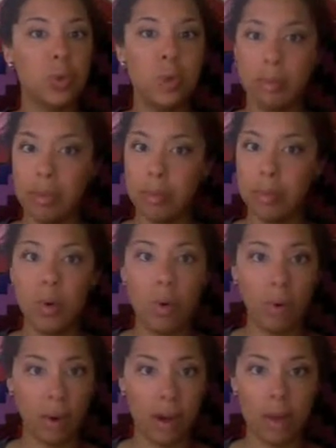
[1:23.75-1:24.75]
the people who were
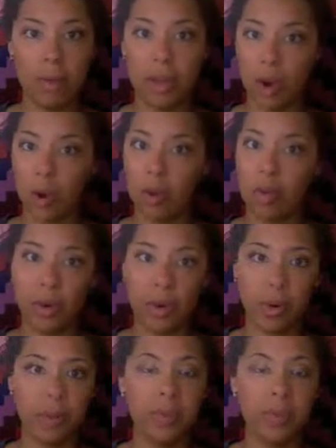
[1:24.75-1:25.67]
coming over,